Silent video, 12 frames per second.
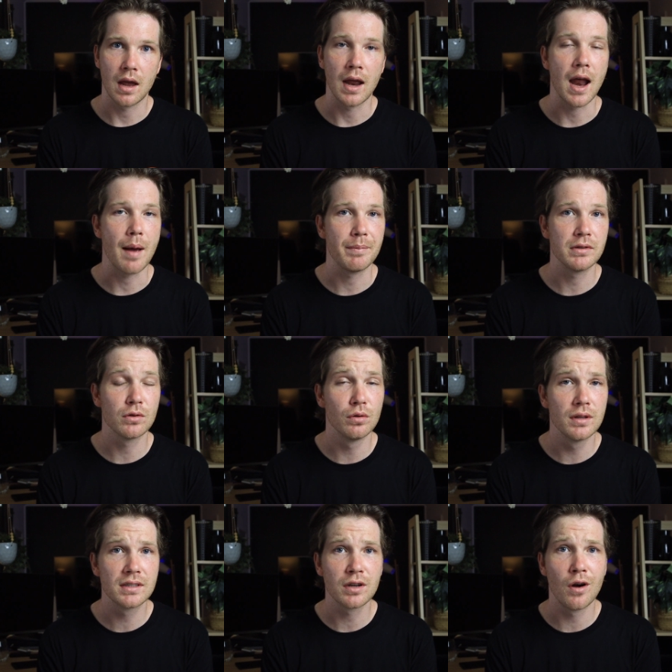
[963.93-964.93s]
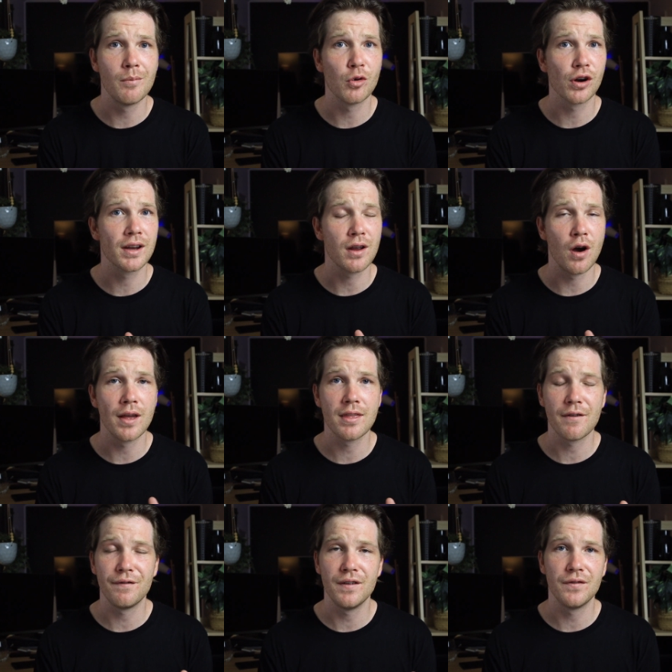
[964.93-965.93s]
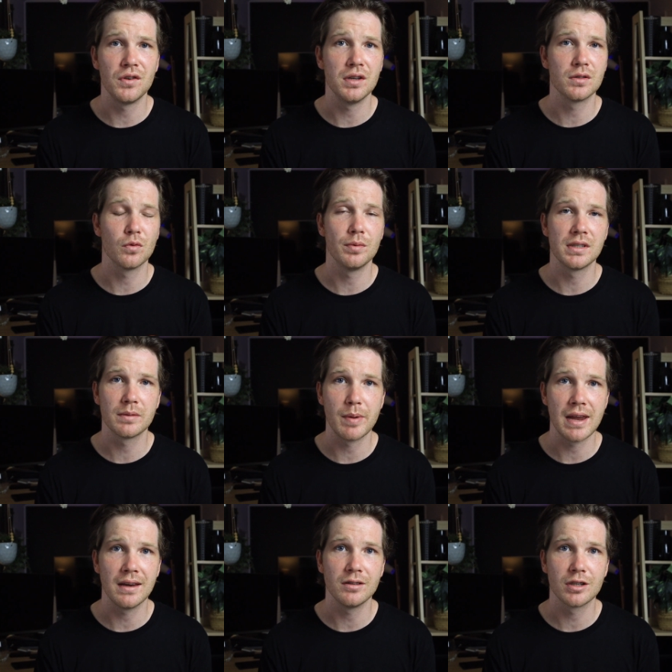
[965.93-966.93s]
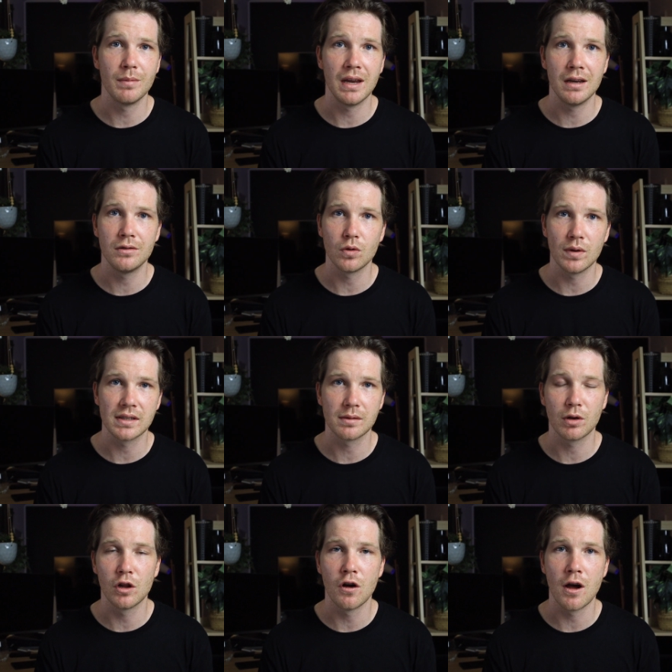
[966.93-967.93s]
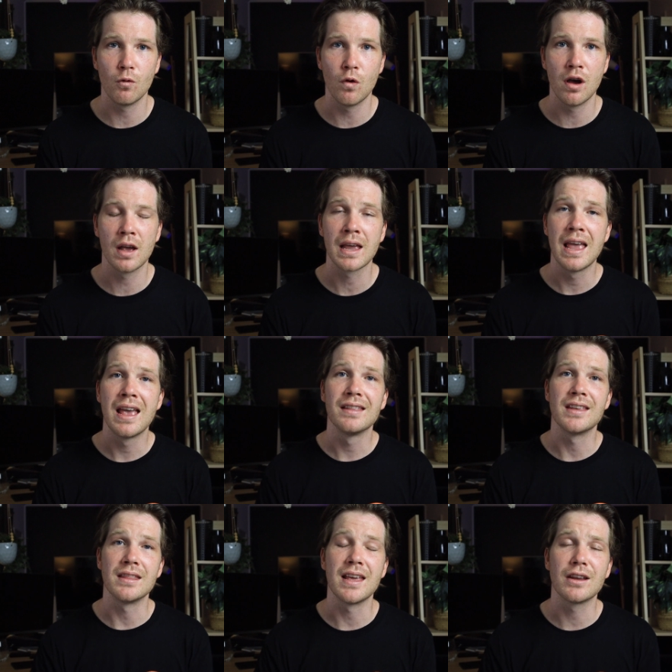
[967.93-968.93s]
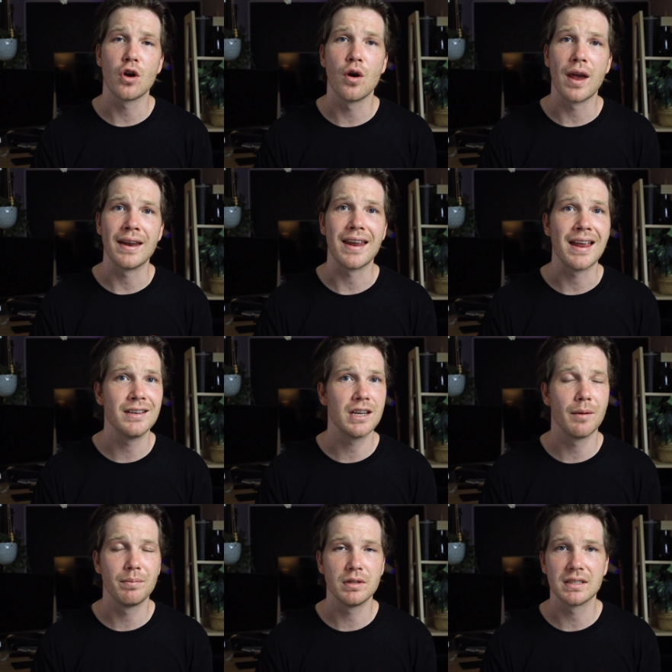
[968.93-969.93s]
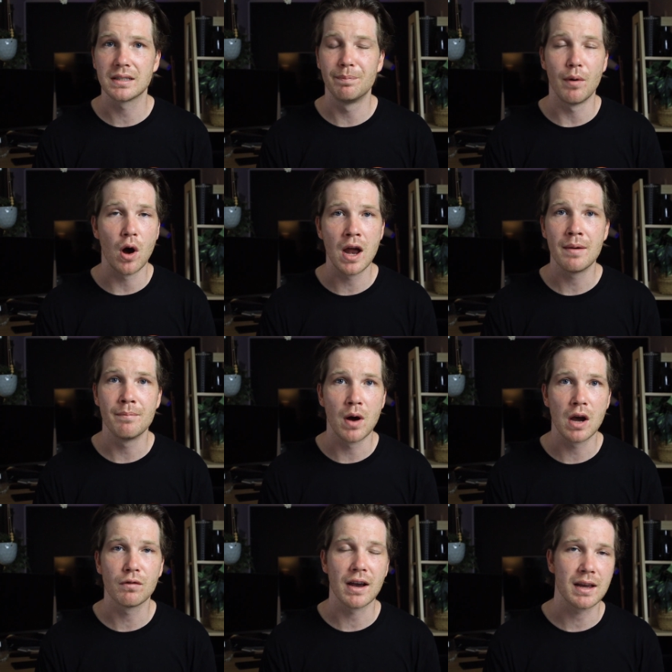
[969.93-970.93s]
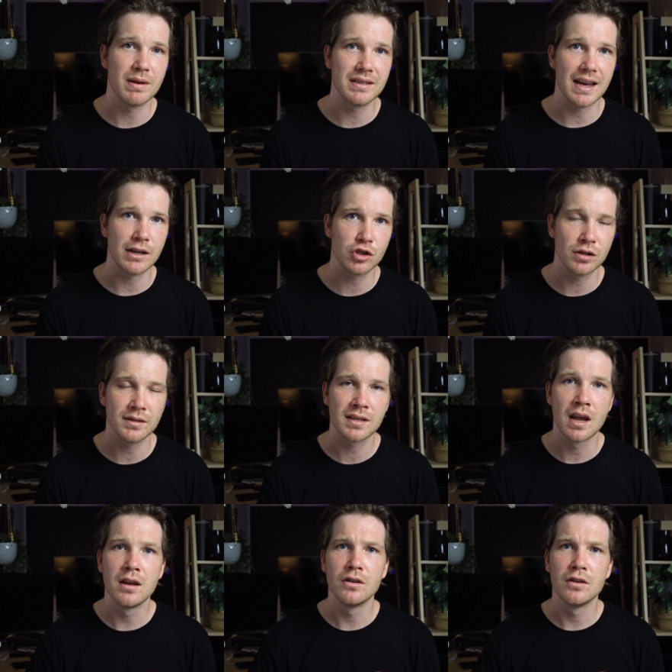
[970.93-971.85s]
It happens all the time where a guy in their 50s will be speaking to me, doing some client work, then they go and end up, despite my recommendations,